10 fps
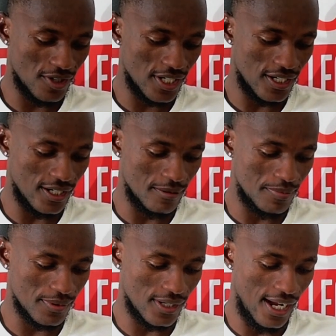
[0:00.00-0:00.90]
growing up?
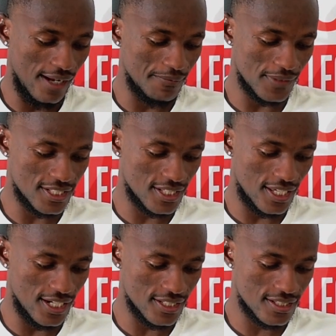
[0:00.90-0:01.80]
As a
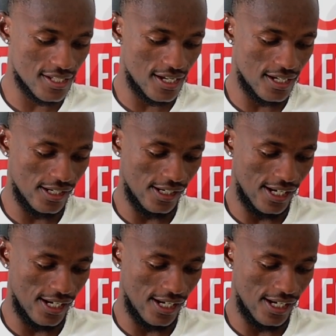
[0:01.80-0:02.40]
youngster,